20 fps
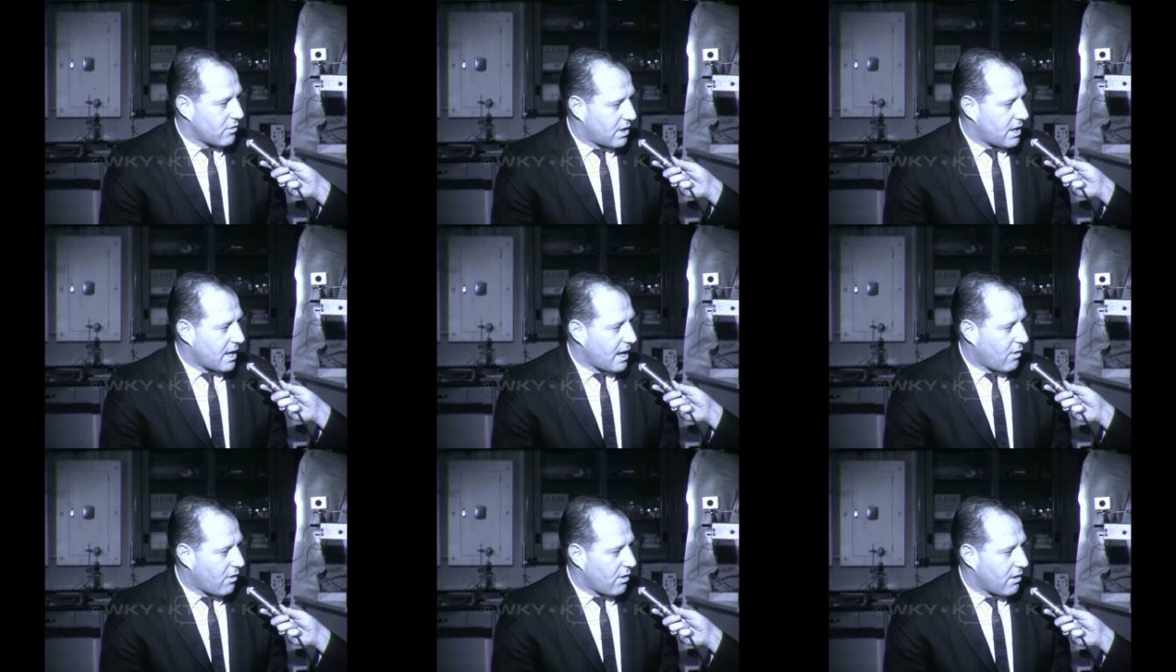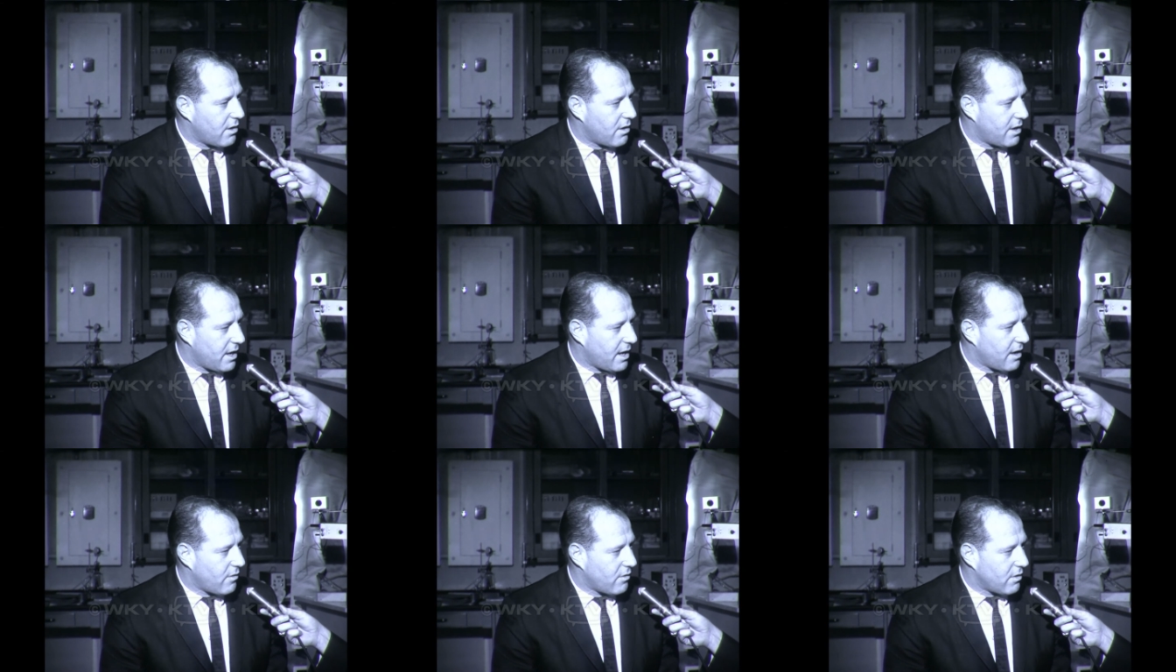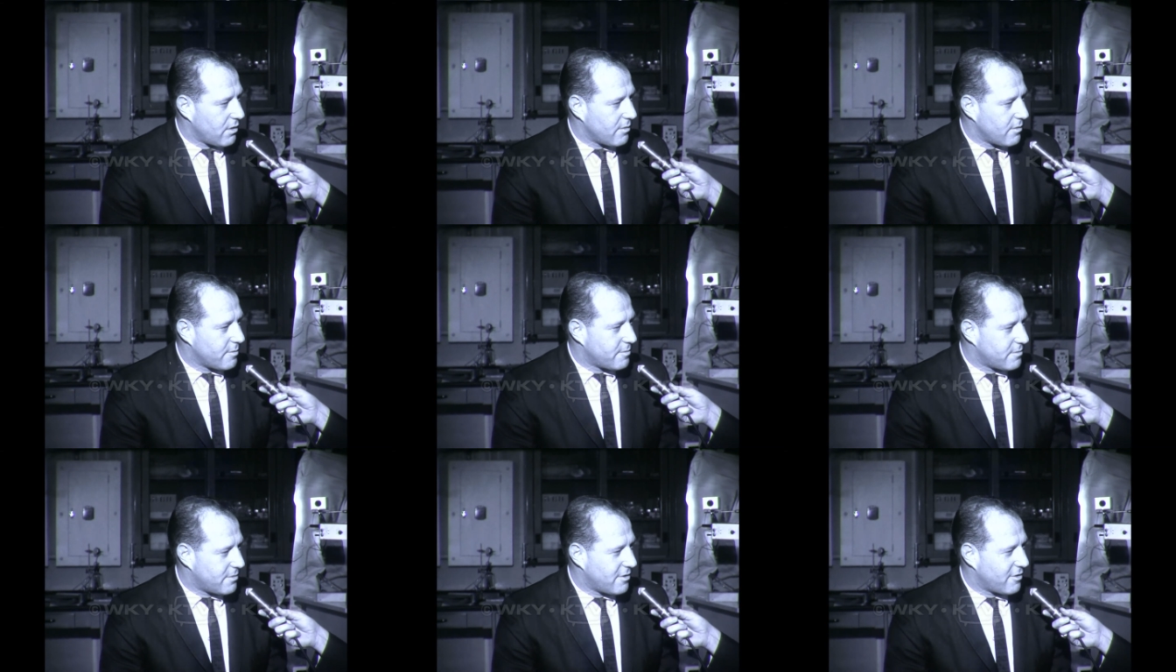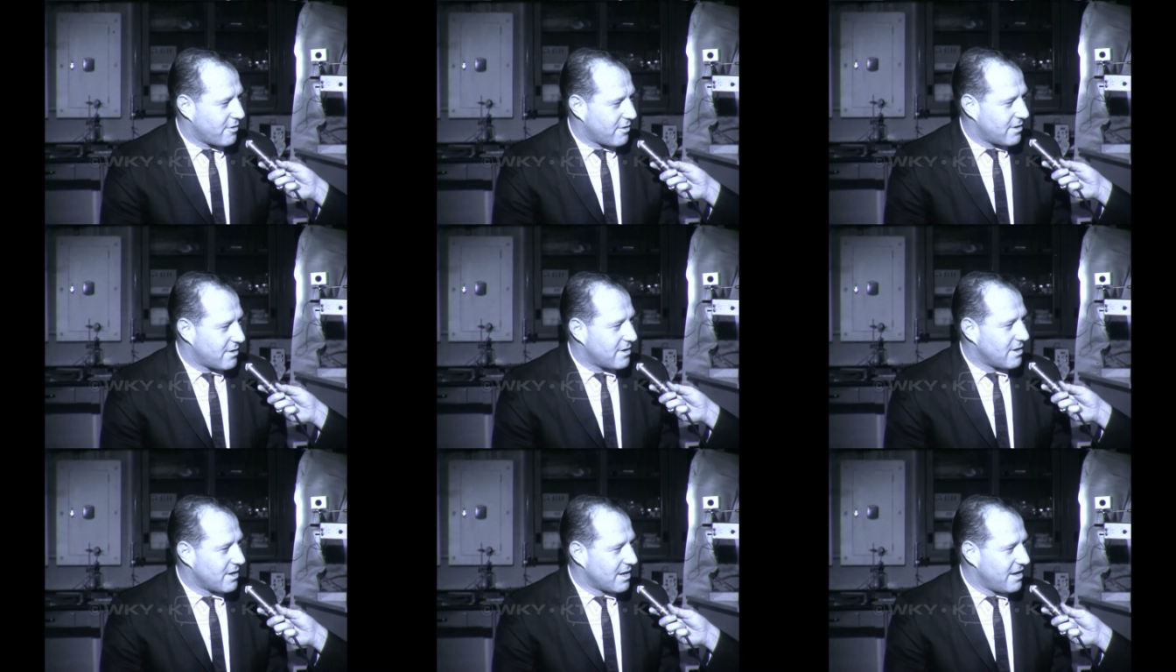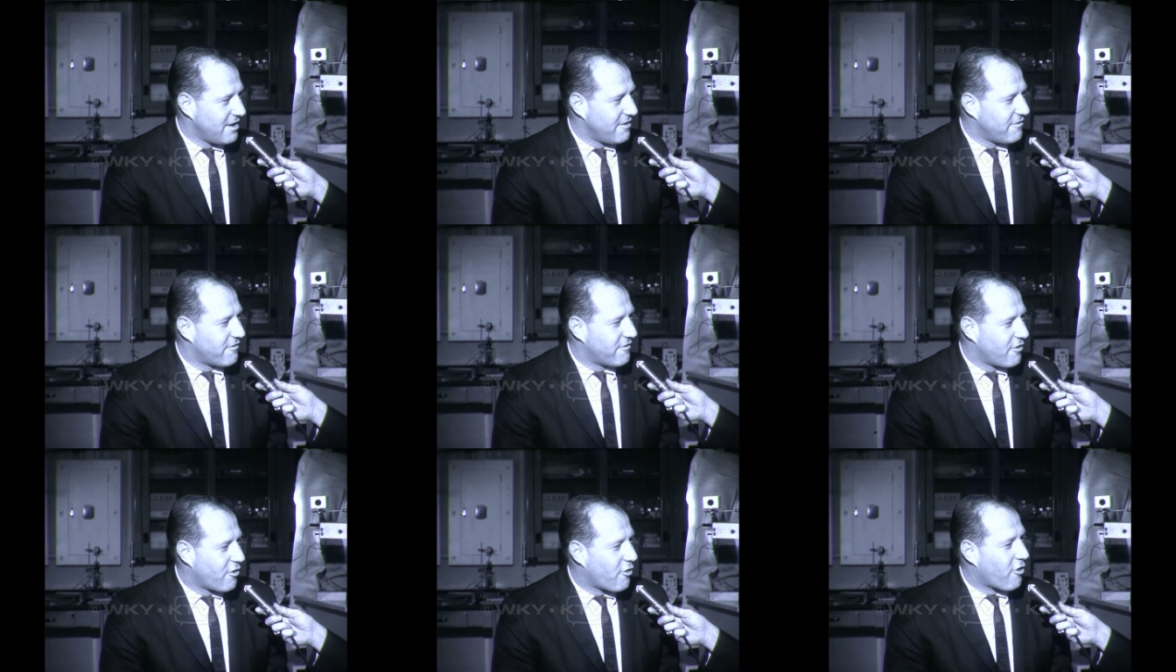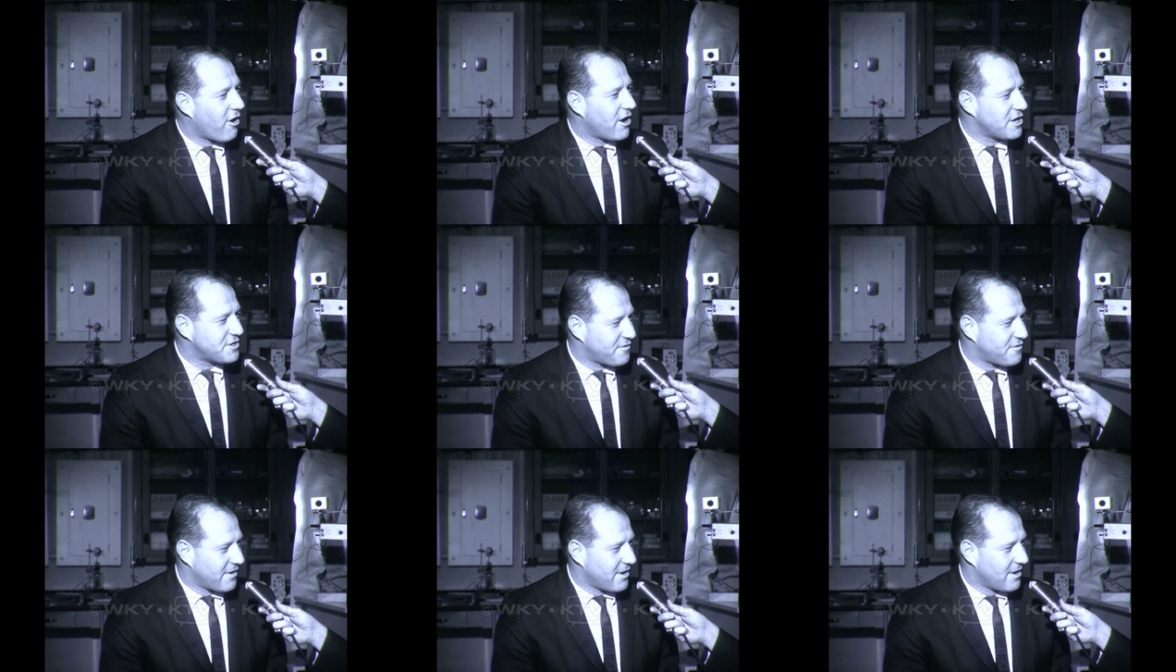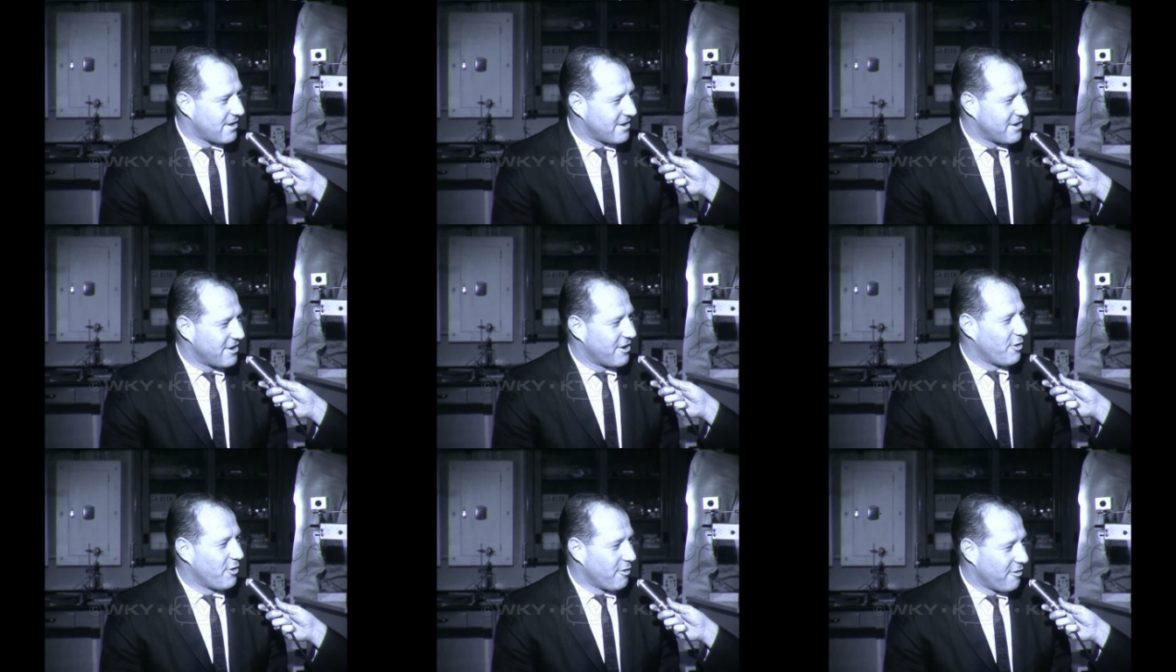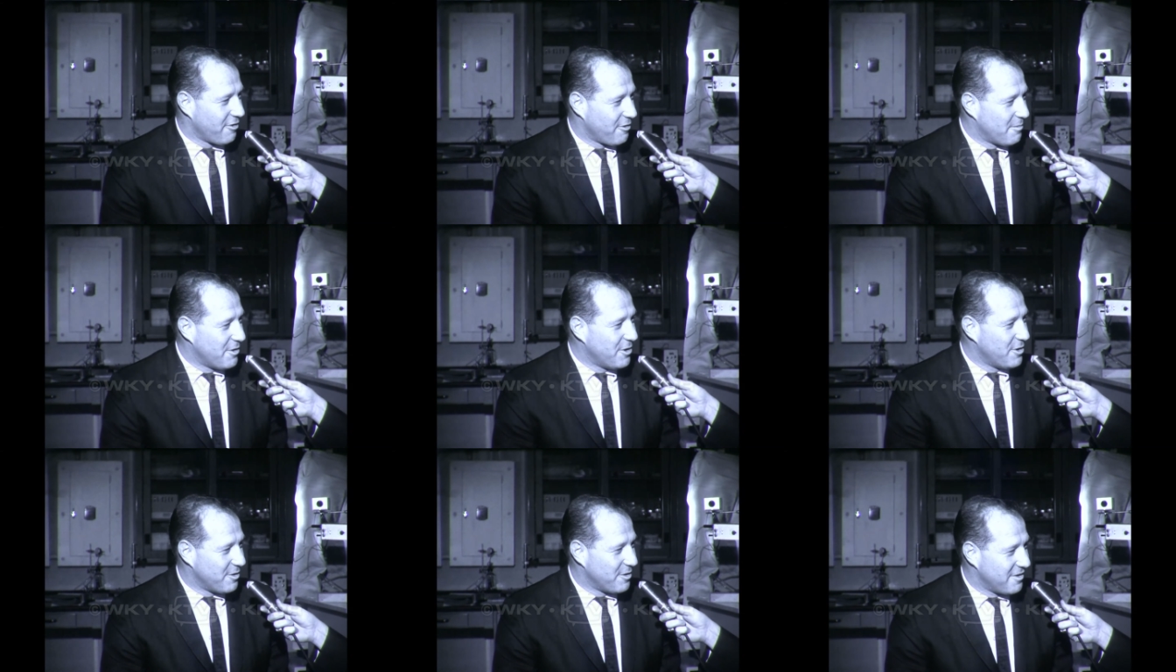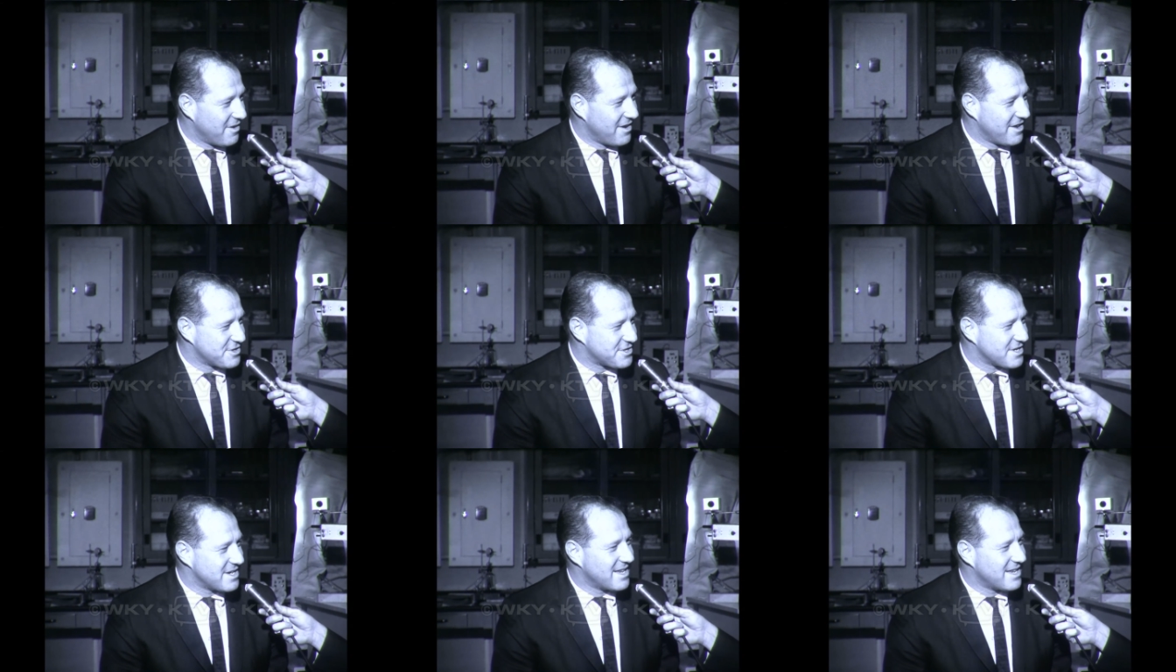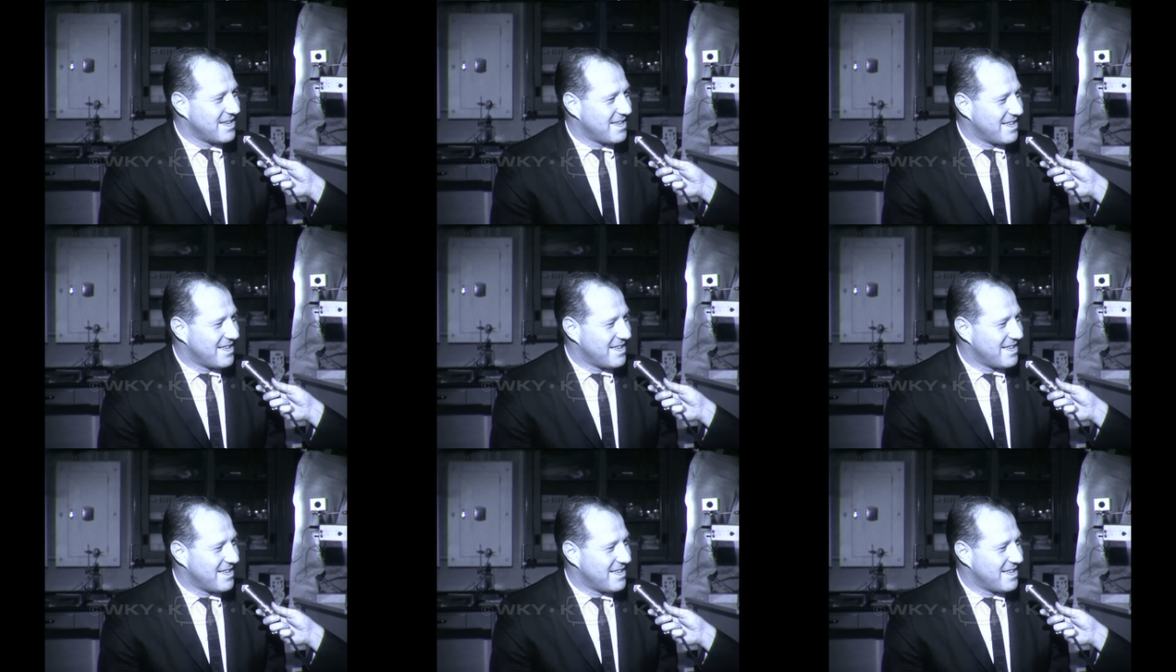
coward, I will leave Crossfield to go to the moon, you see.